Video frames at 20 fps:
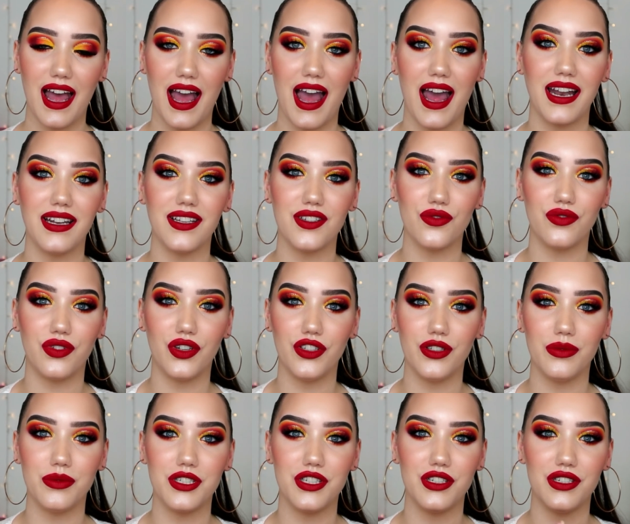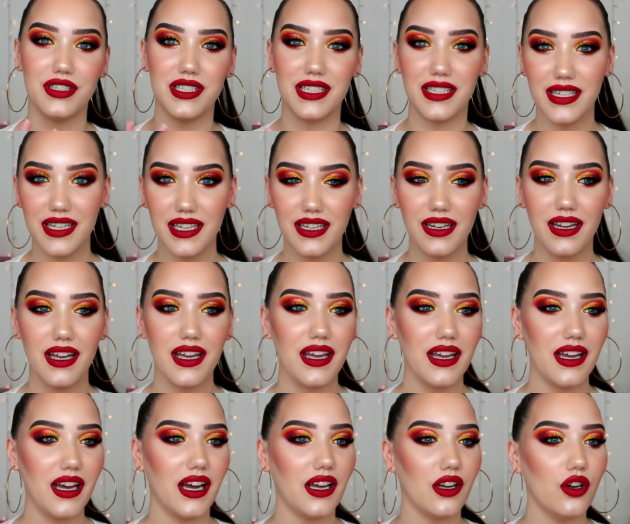and volume 2 didn't.
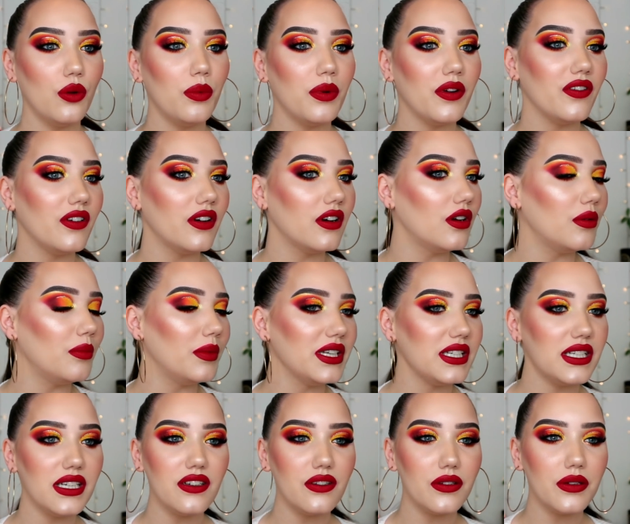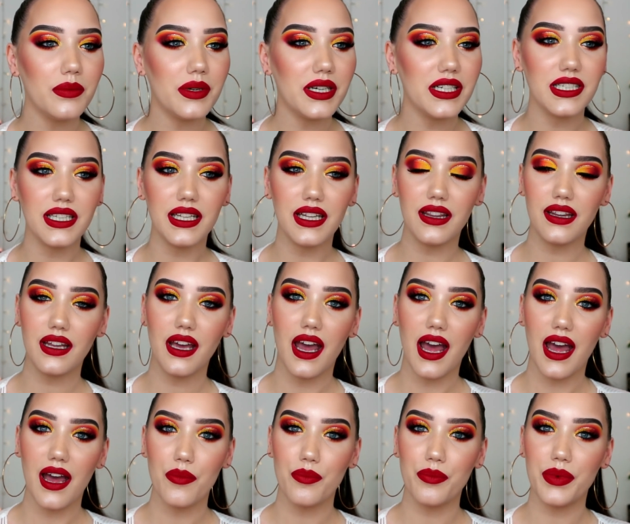I hope I've not got my dinner in my teeth.
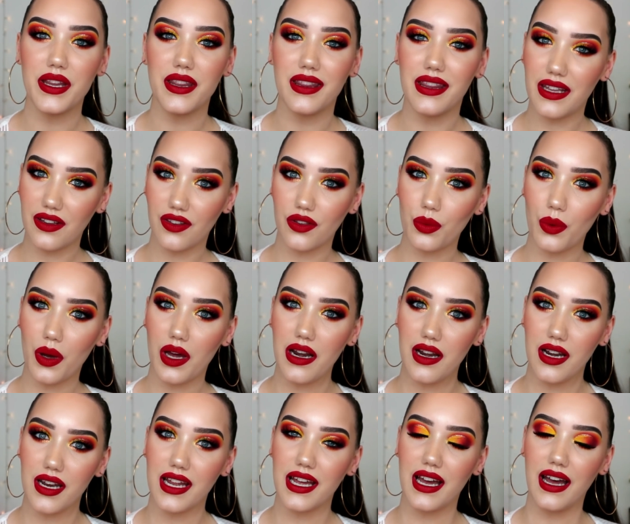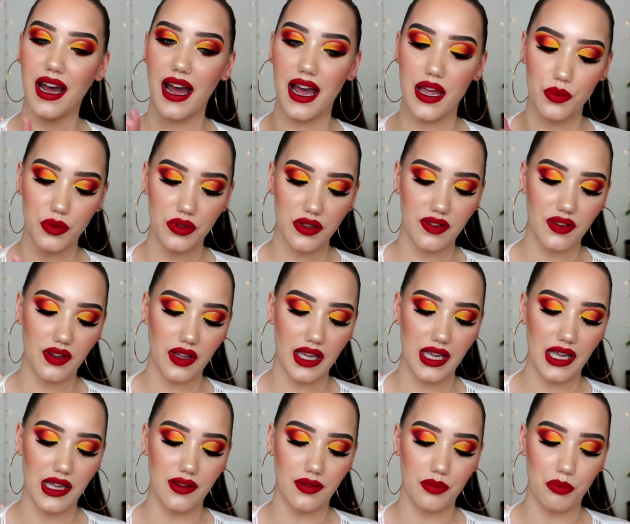But this one, I would
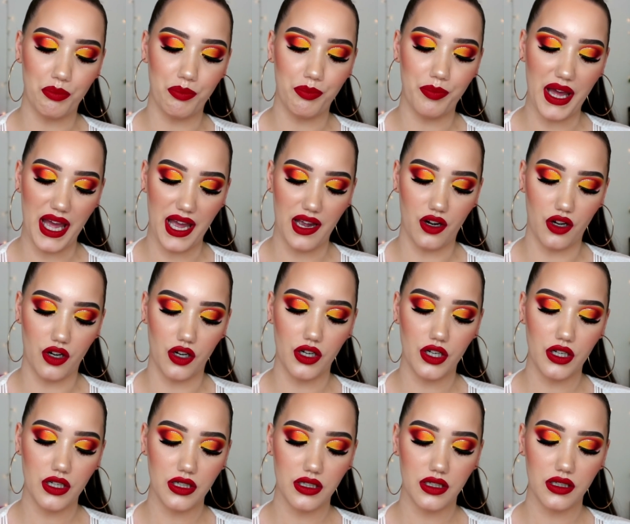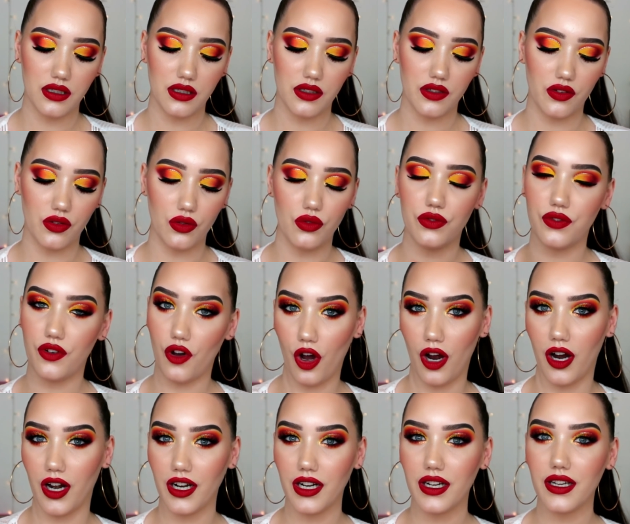say, is better so
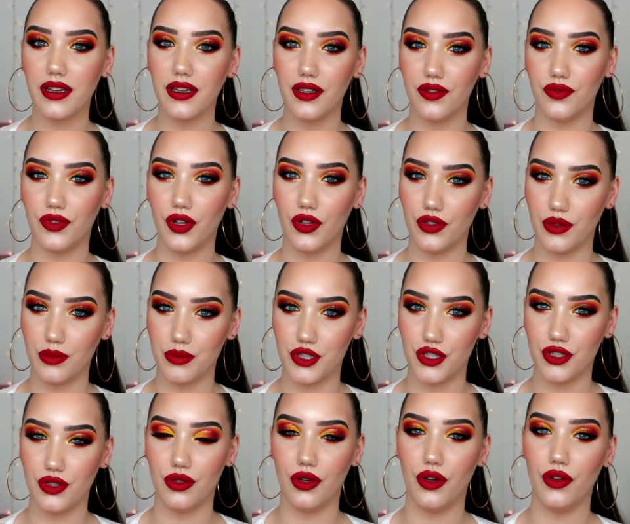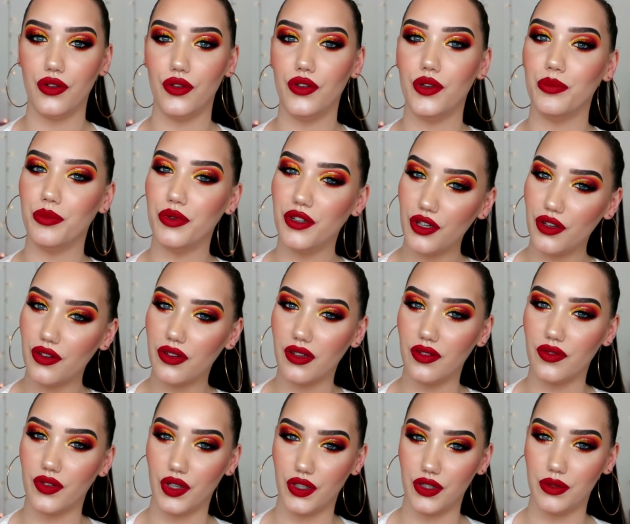far than volume 2, although the blues
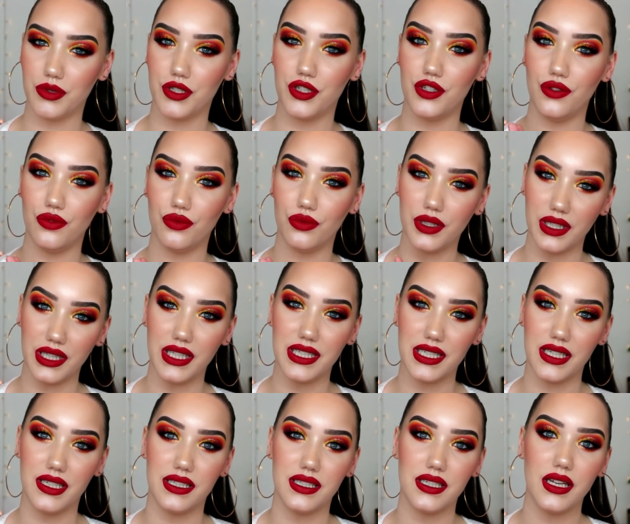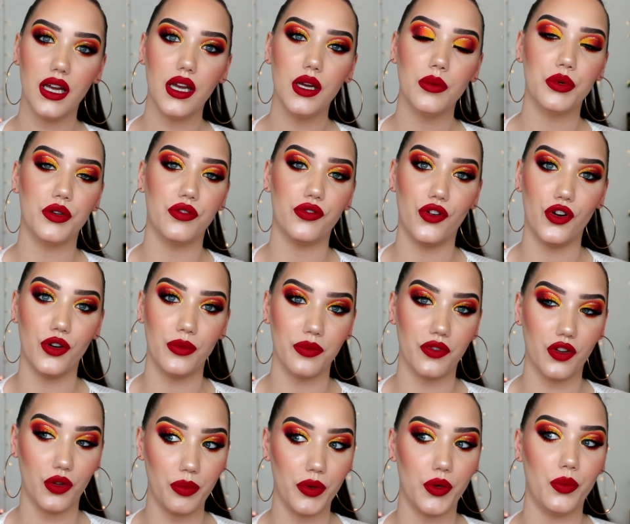in volume 2 really did perform
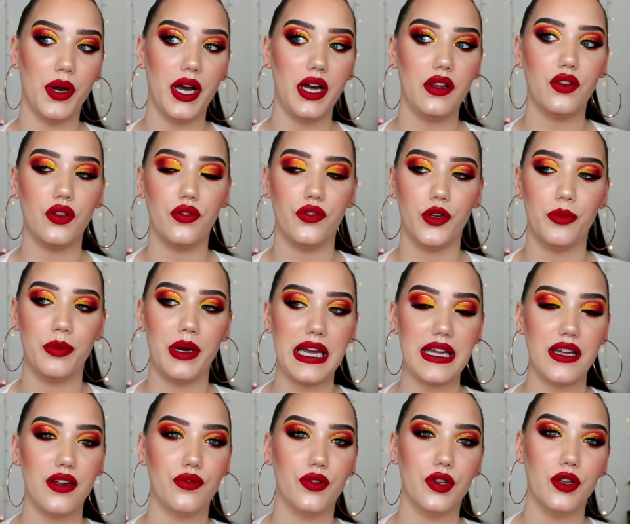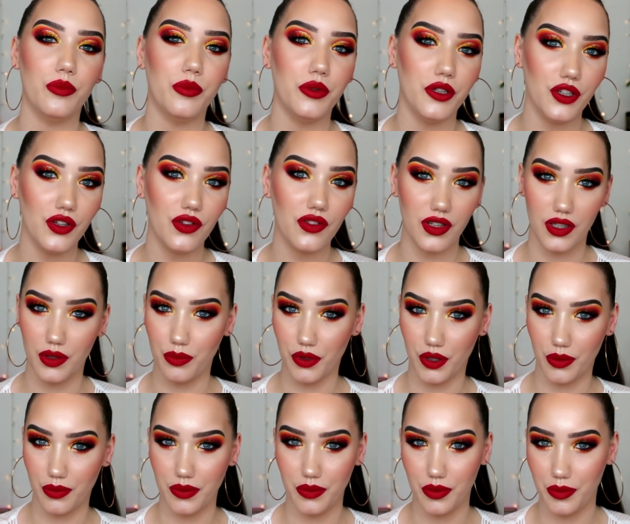super well, so if you're buying it for the blues, then you
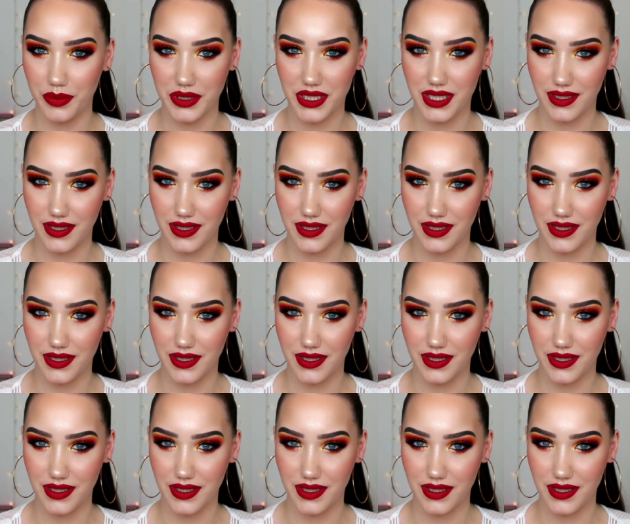probably won't be